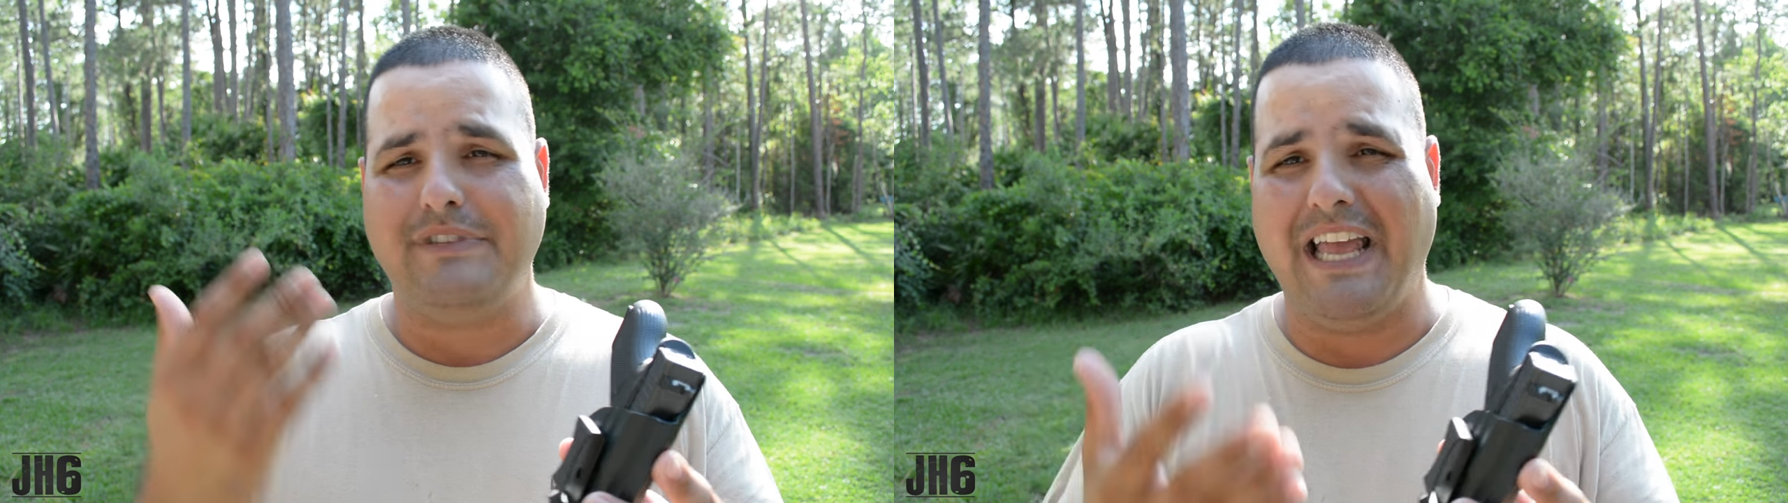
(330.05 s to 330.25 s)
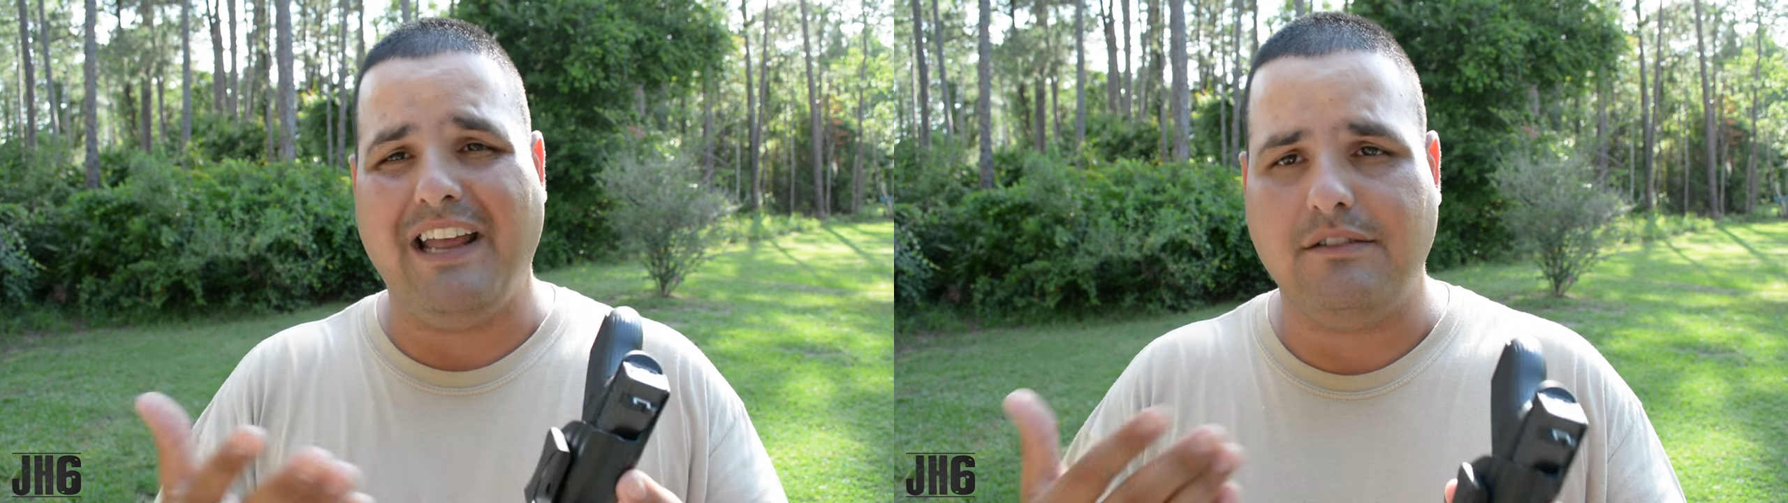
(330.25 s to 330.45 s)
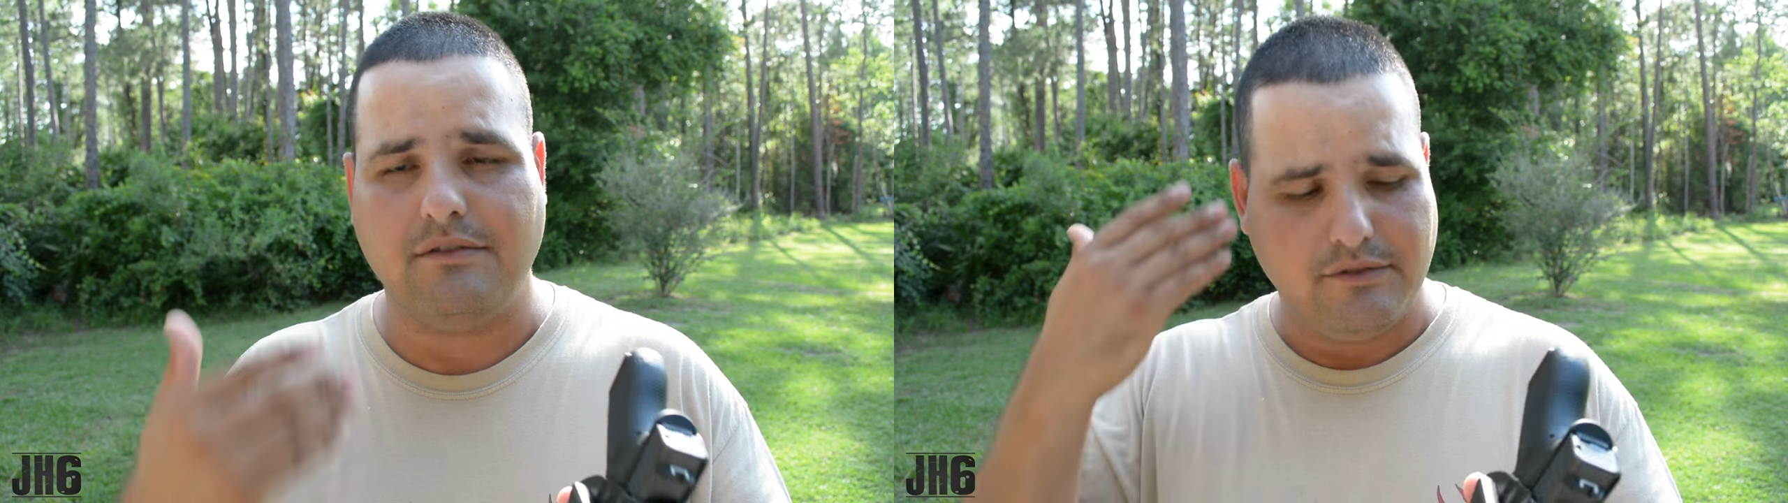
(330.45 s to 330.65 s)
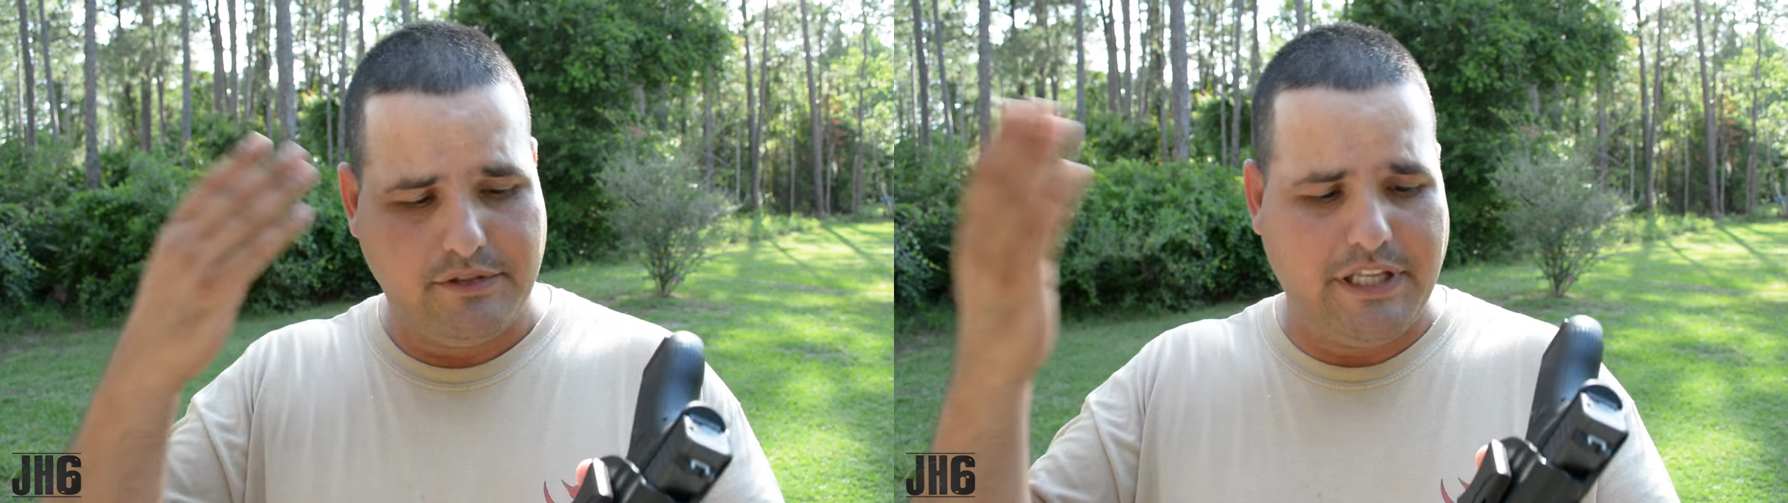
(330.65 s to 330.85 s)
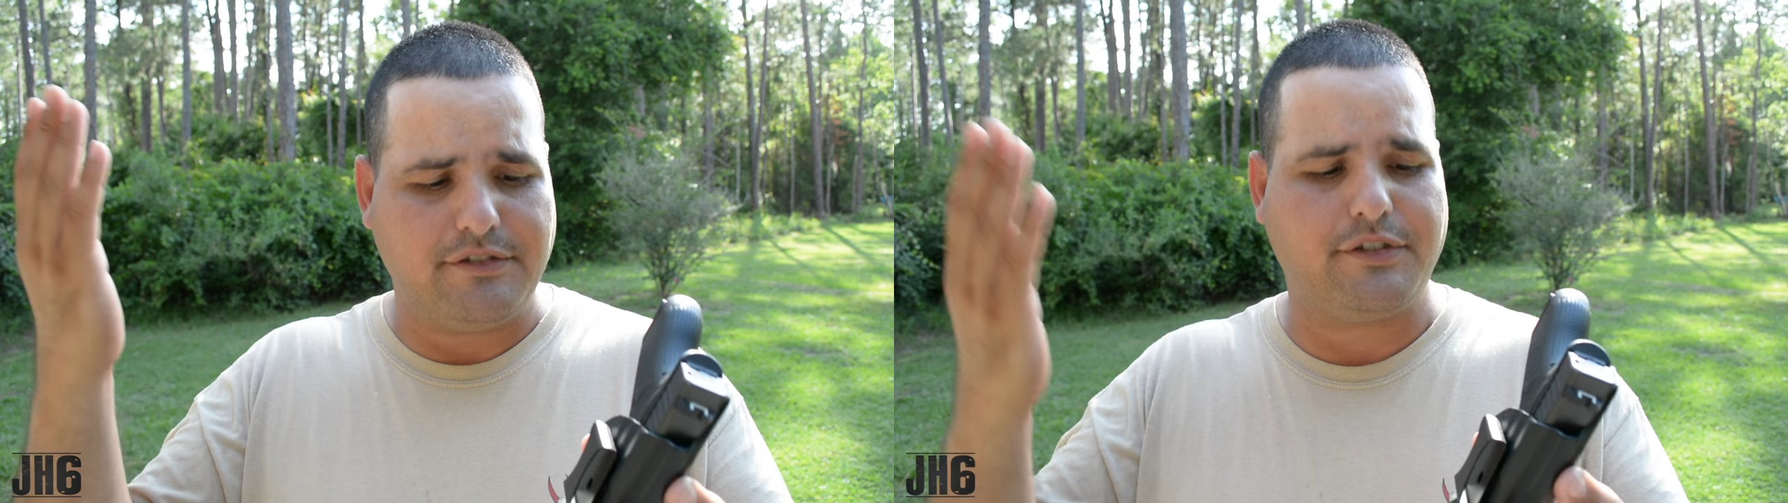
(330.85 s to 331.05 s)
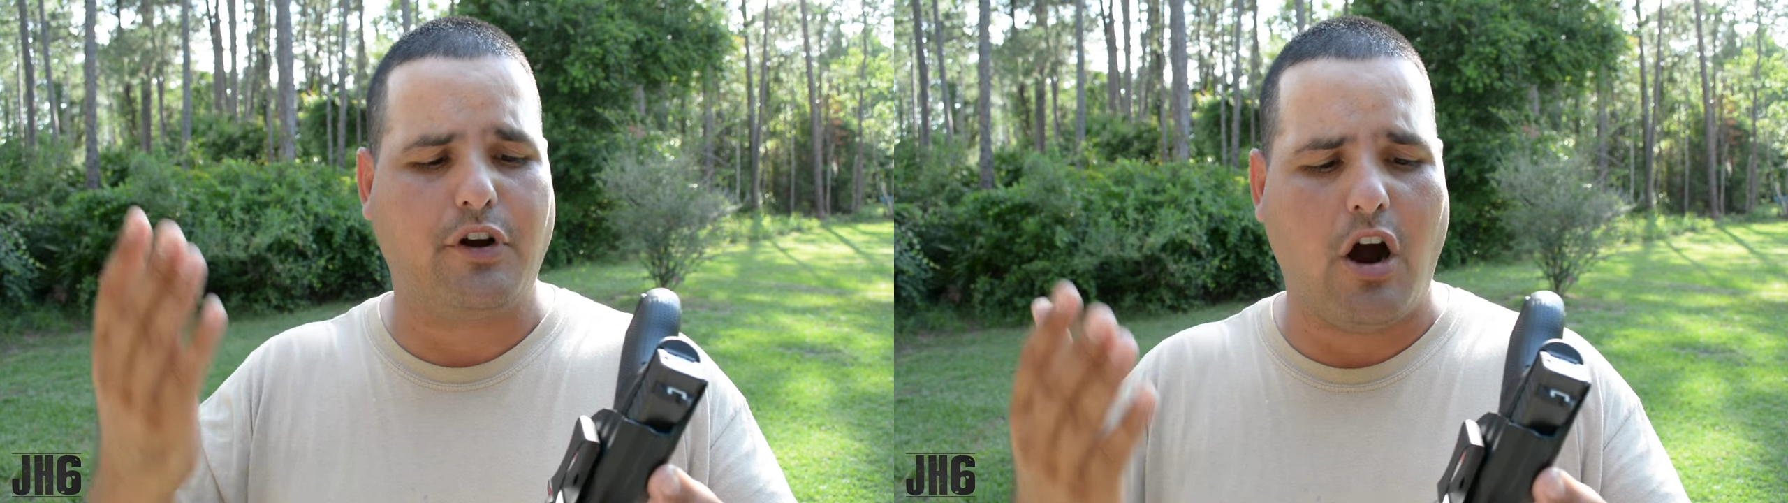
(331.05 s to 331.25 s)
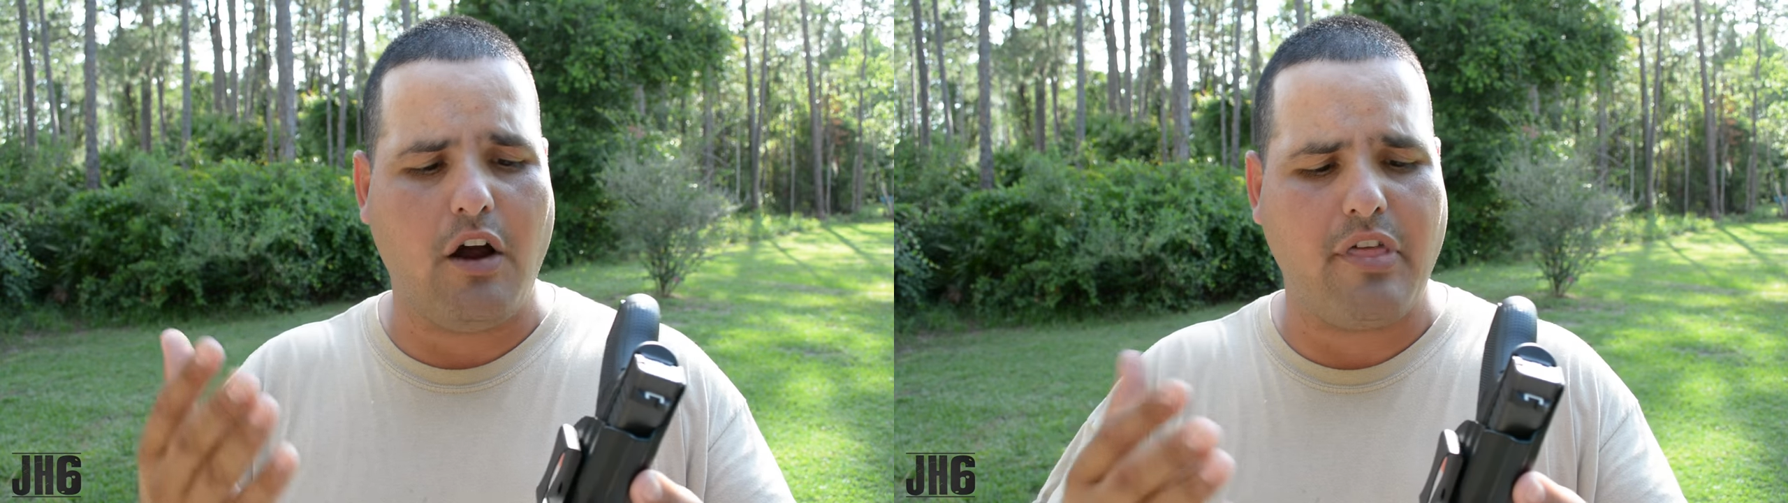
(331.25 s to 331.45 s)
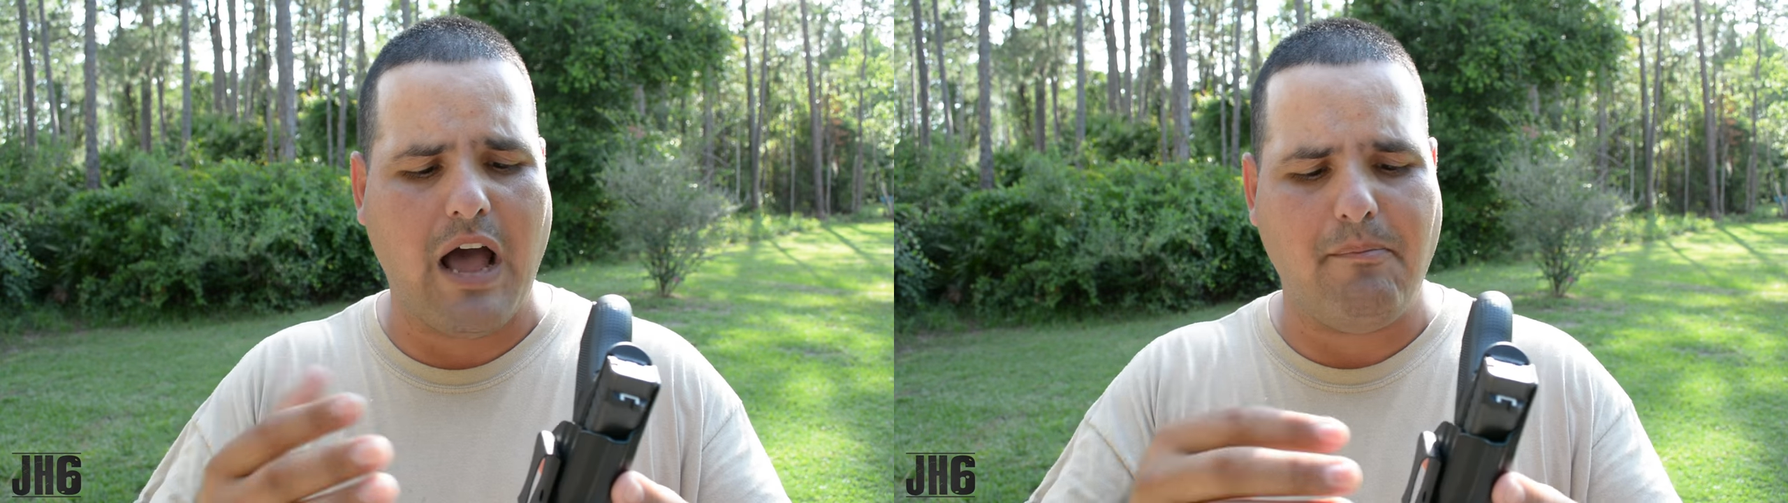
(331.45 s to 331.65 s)
Then
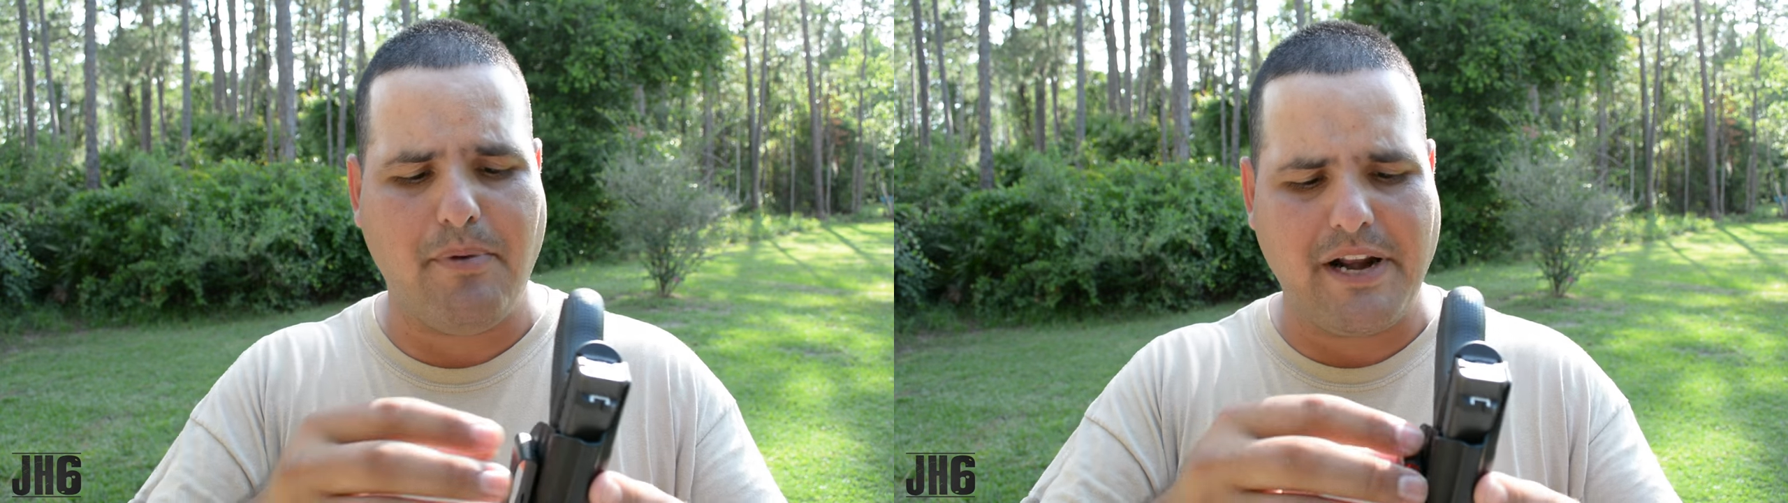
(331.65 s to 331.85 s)
disregard that.